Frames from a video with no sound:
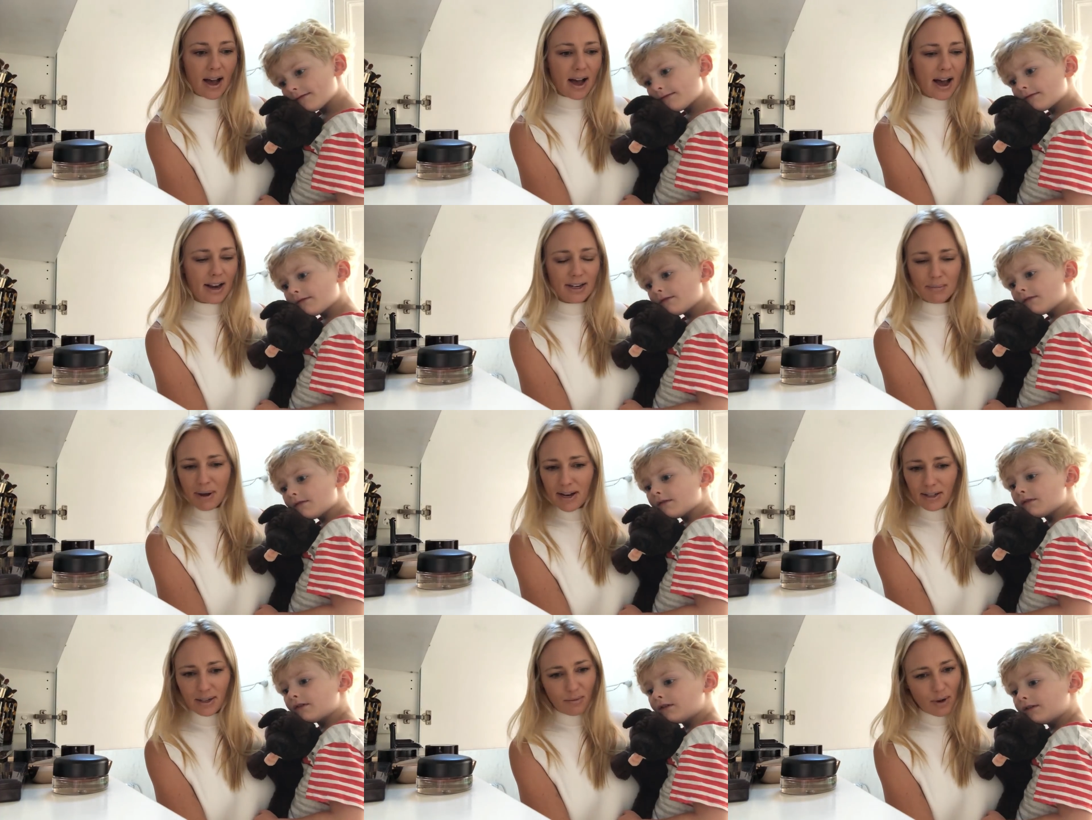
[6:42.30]
Speaker 1: it
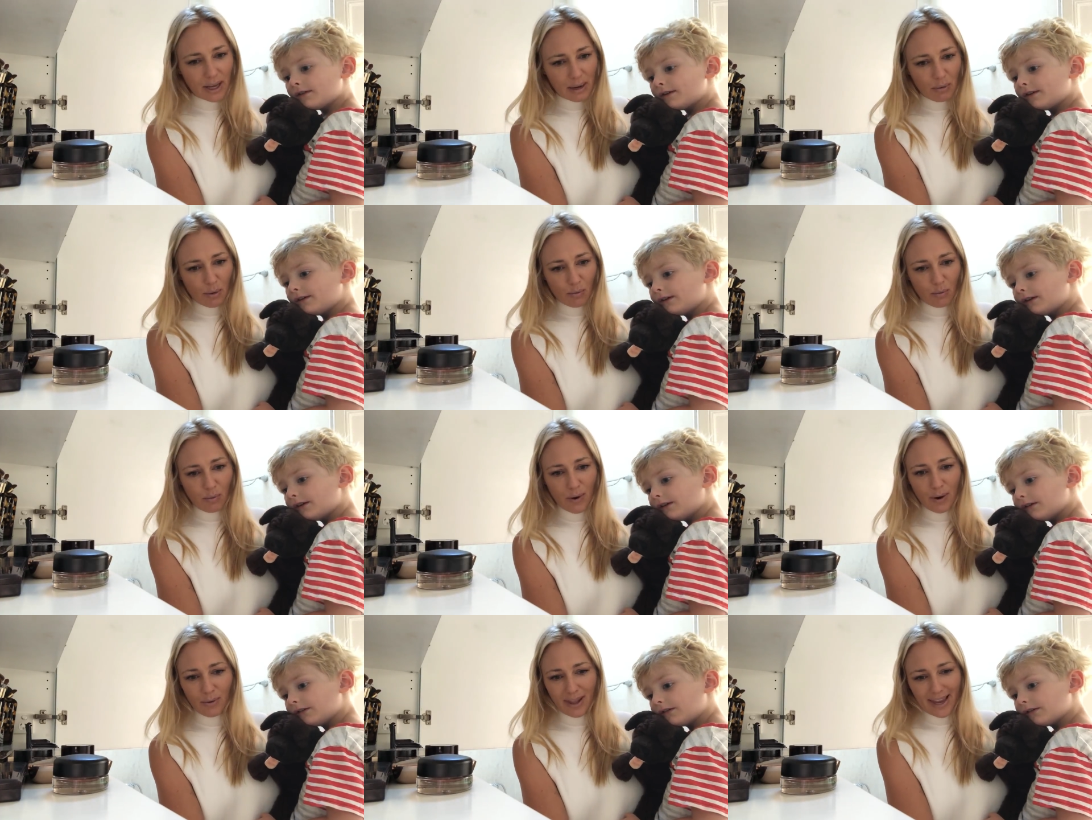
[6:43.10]
depends on what, what,
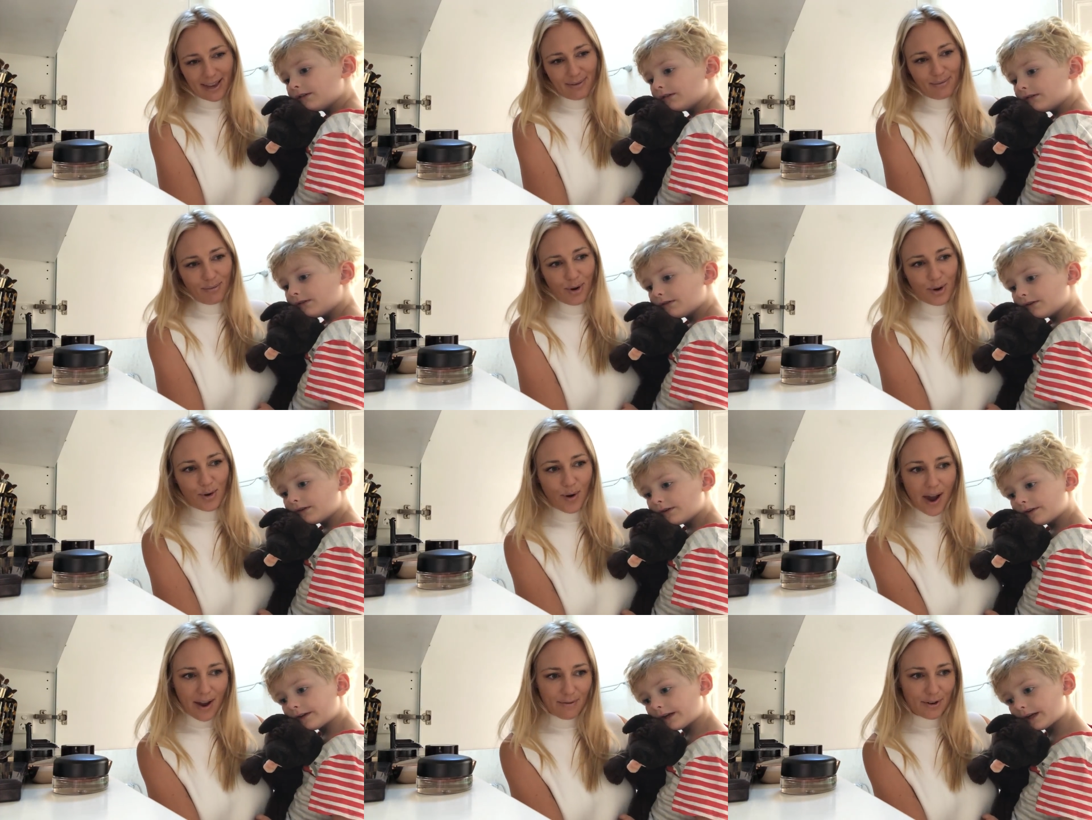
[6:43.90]
what, like what
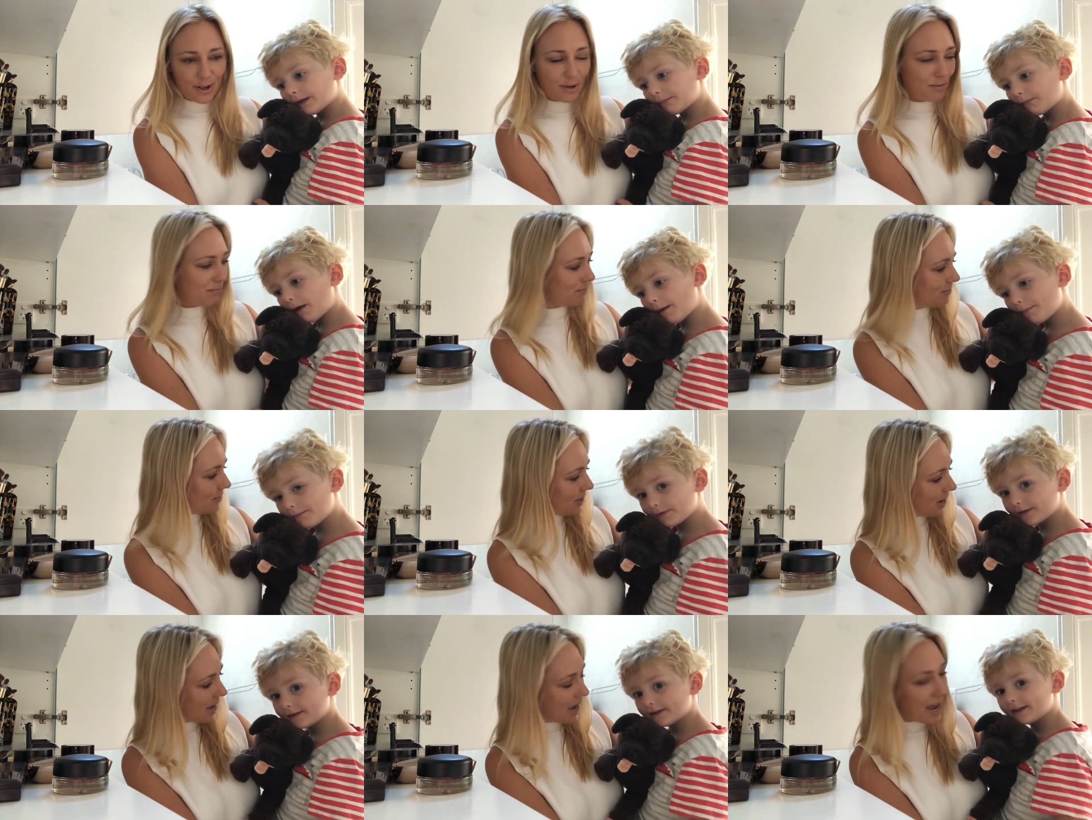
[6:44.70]
your average
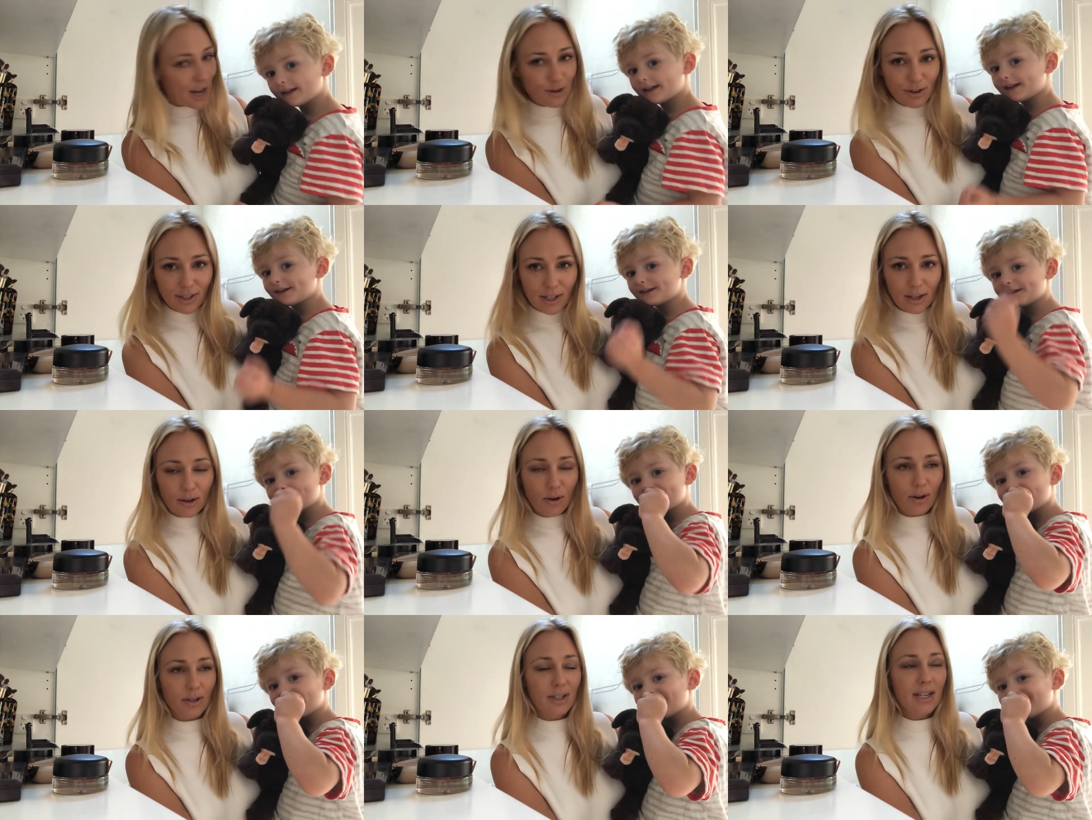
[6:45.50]

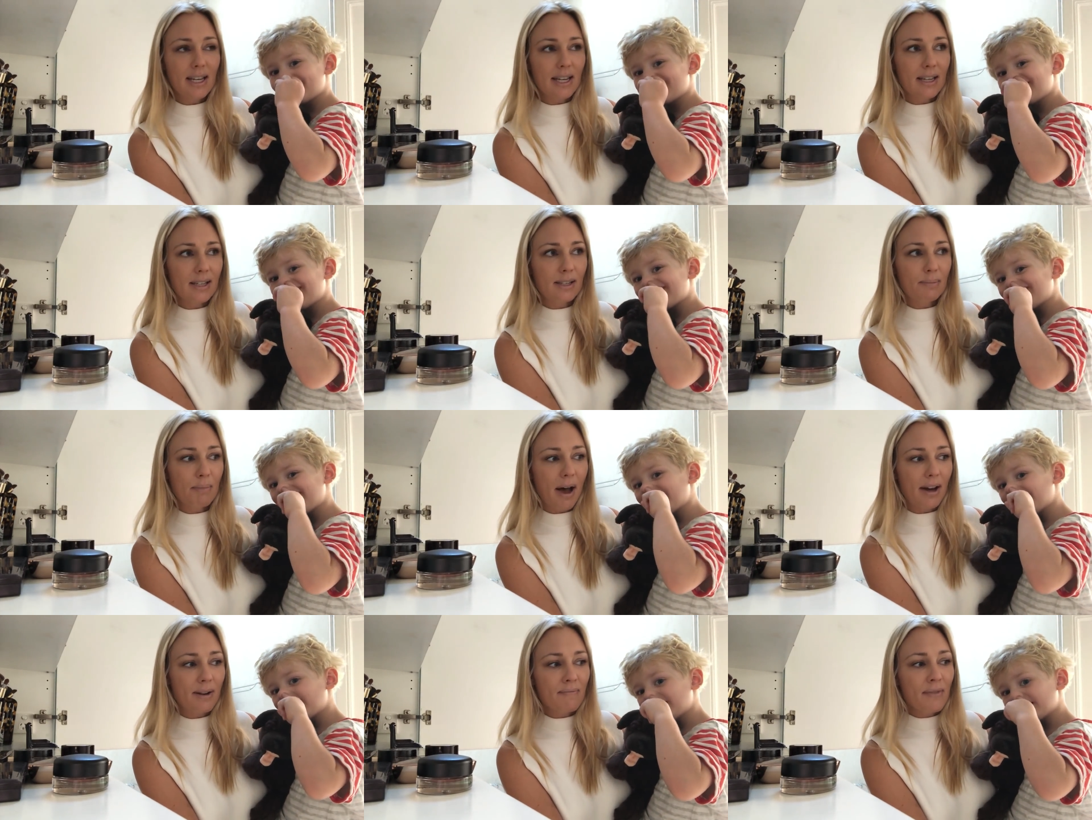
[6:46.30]
hairdressing cost is,
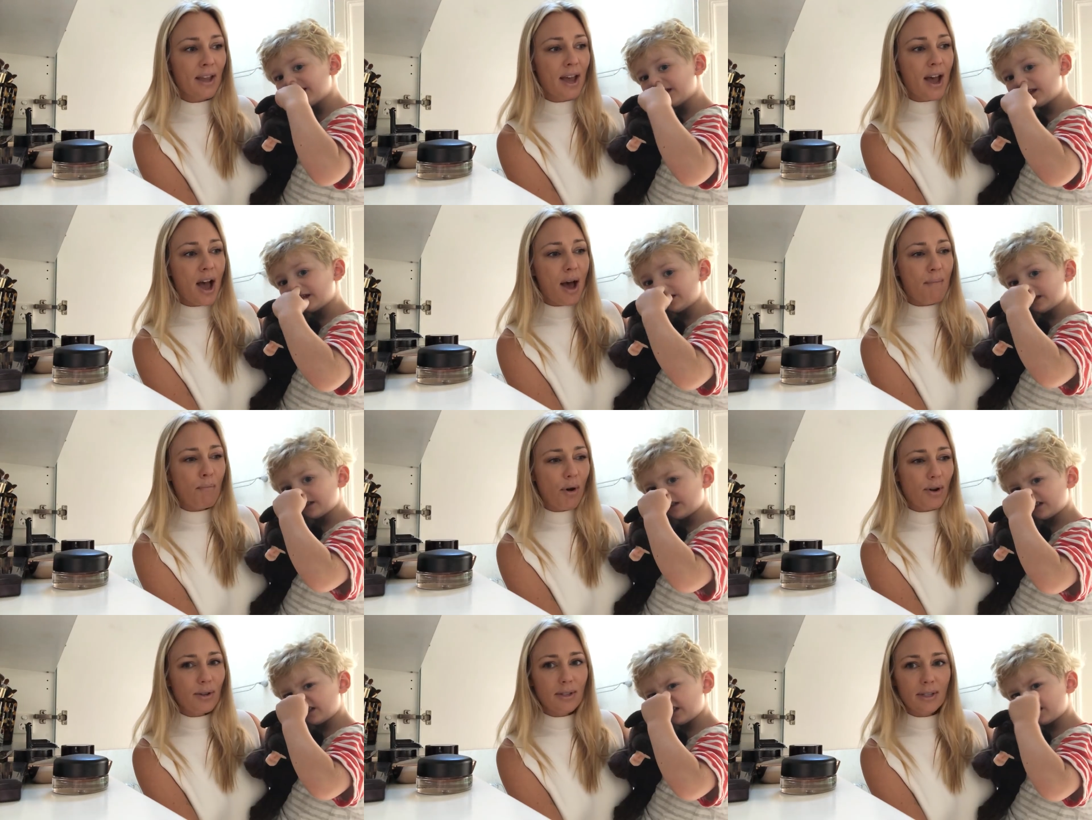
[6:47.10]
but
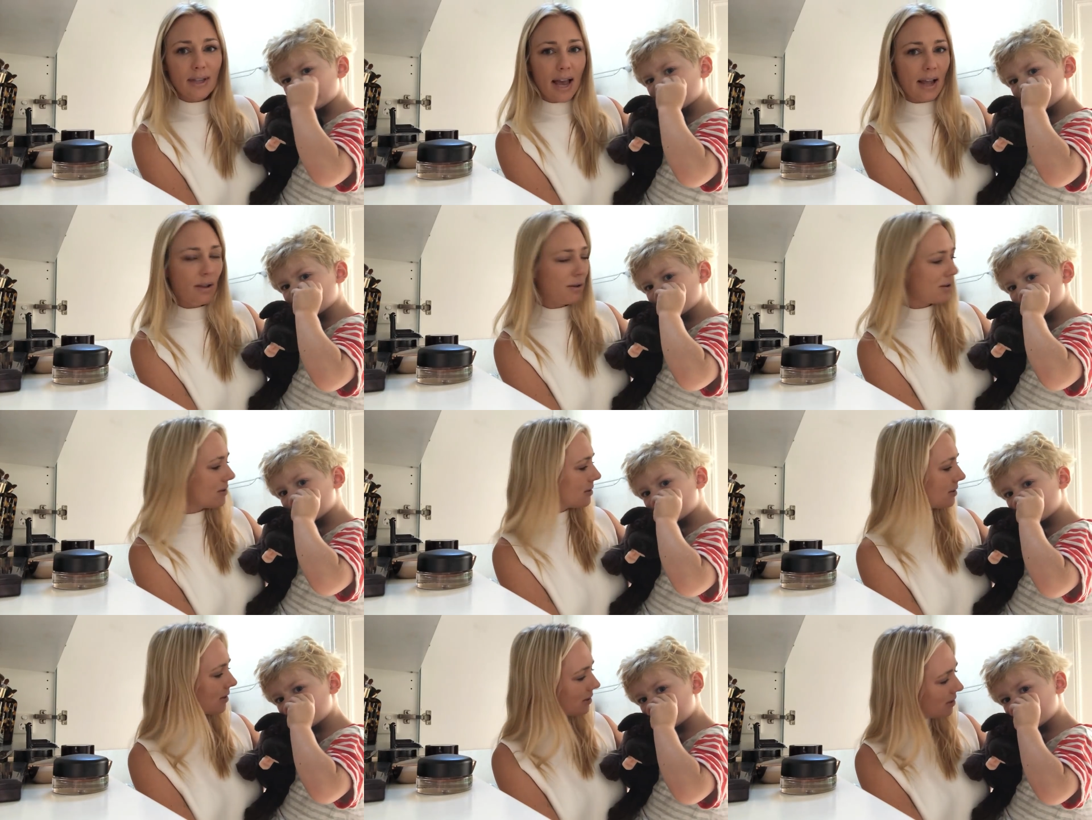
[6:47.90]
most
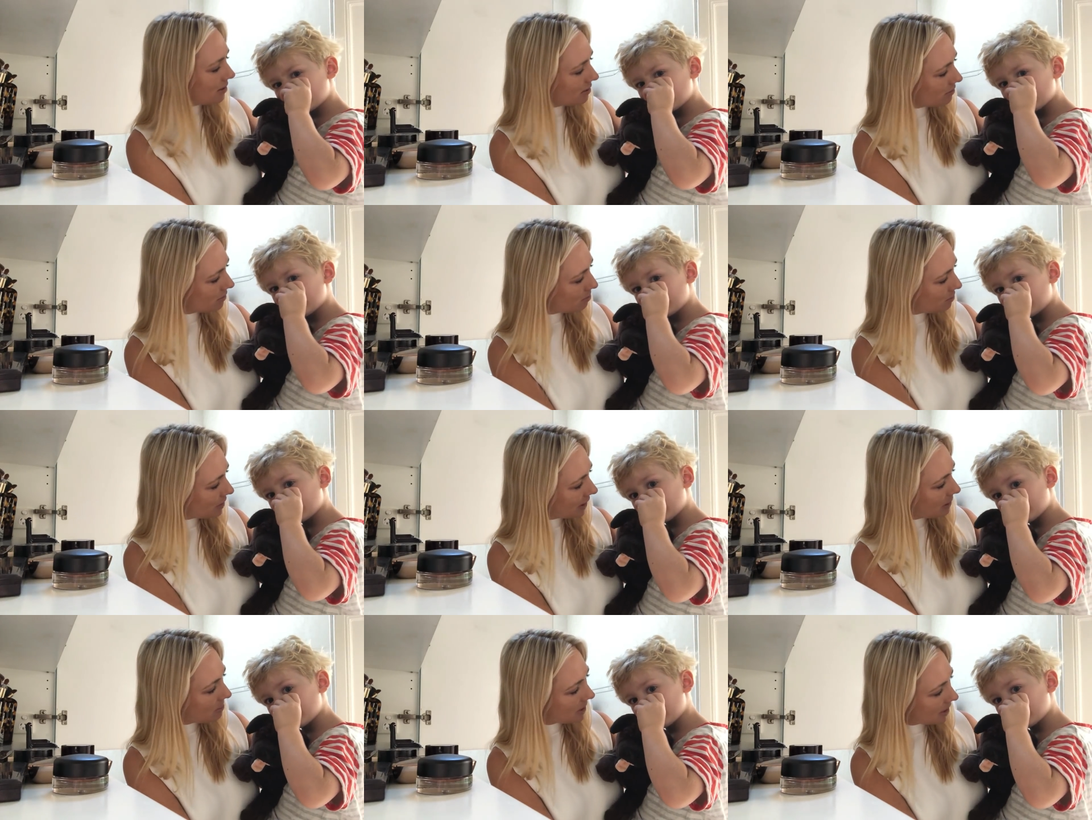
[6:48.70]
salons, are you
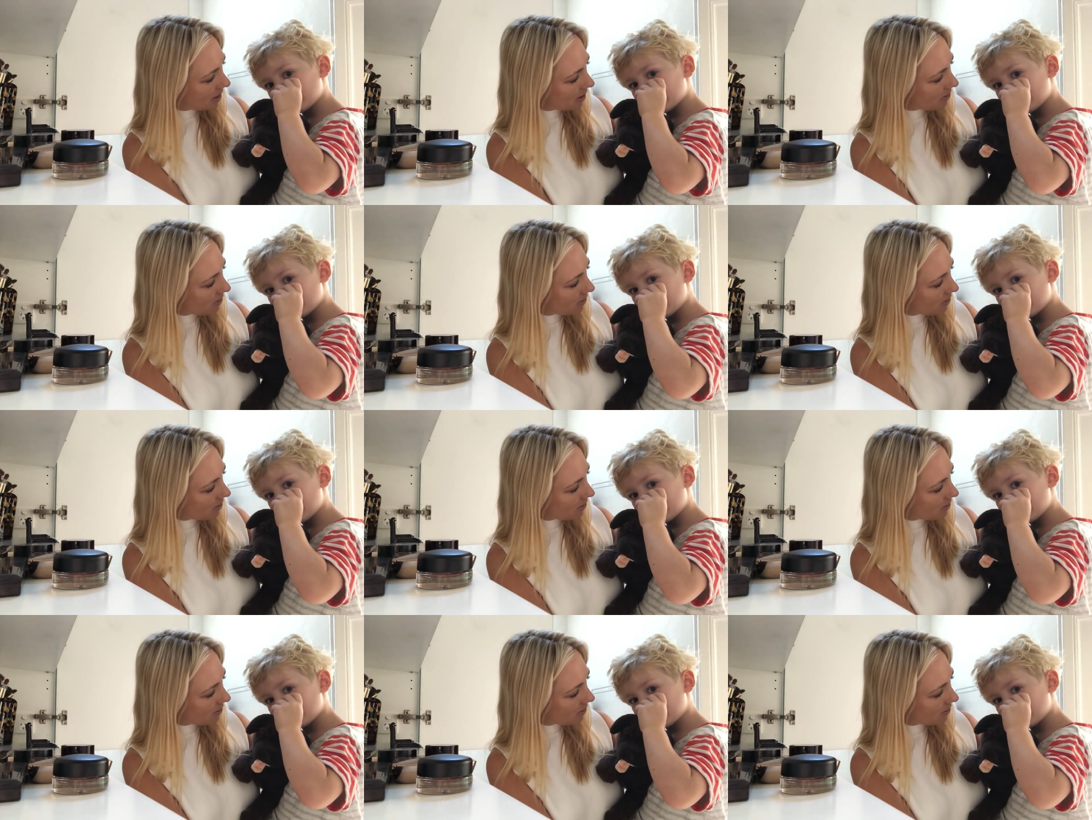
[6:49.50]
really picking